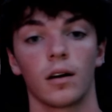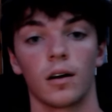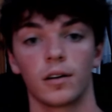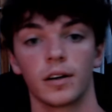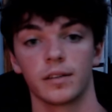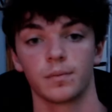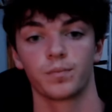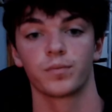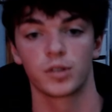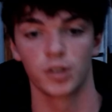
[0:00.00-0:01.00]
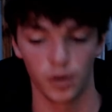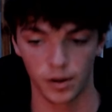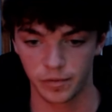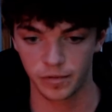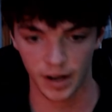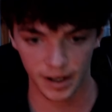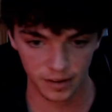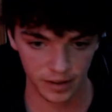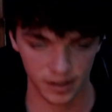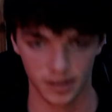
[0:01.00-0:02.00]
Alright, so I'm
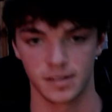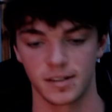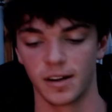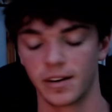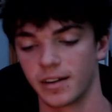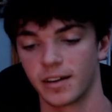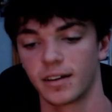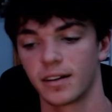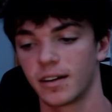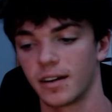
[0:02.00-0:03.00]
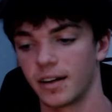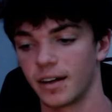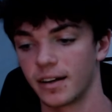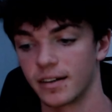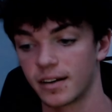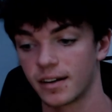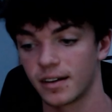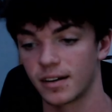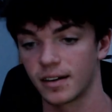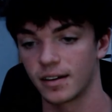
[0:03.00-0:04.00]
finally done studying, and
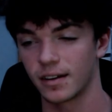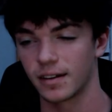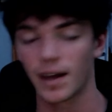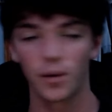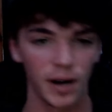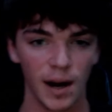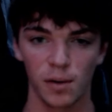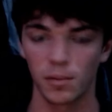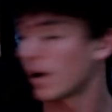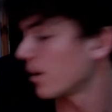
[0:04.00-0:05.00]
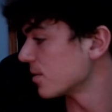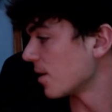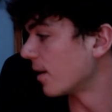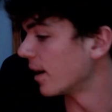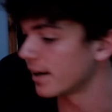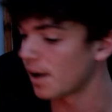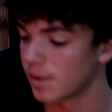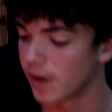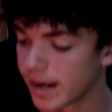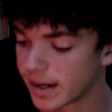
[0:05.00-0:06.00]
that 1 hour block was alright. I
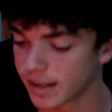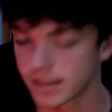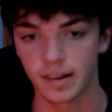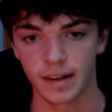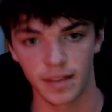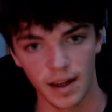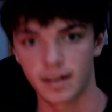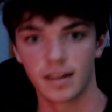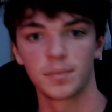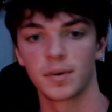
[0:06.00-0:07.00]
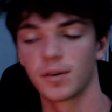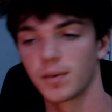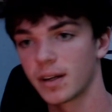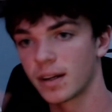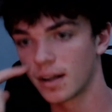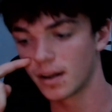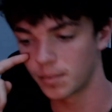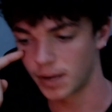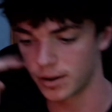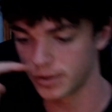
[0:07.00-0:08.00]
mean, I didn't get like that deep into it,
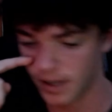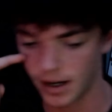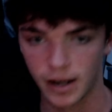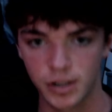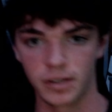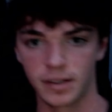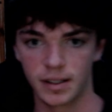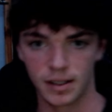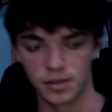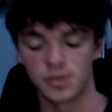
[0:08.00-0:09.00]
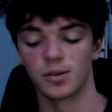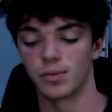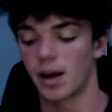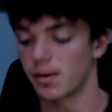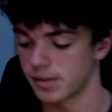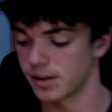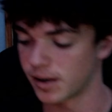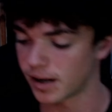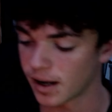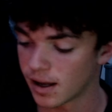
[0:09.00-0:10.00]
but I was trying to actually do what I was
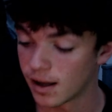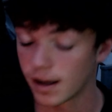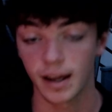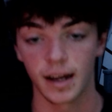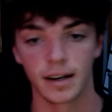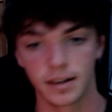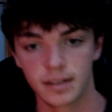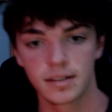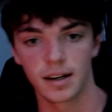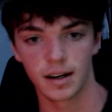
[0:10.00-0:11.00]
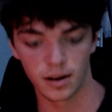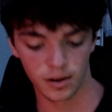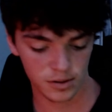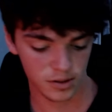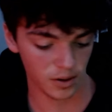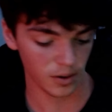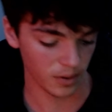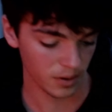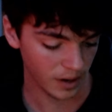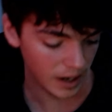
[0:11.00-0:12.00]
learning. I did take notes,
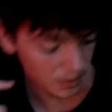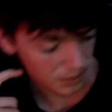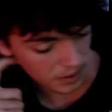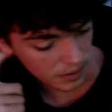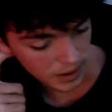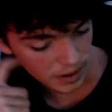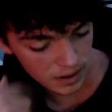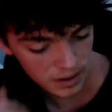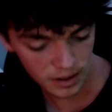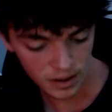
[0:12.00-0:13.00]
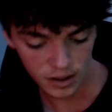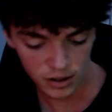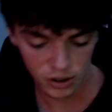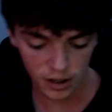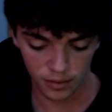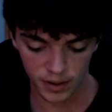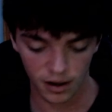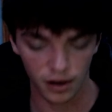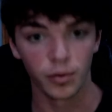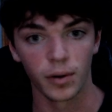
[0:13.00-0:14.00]
so I will try to read
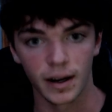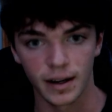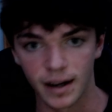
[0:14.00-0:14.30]
off what I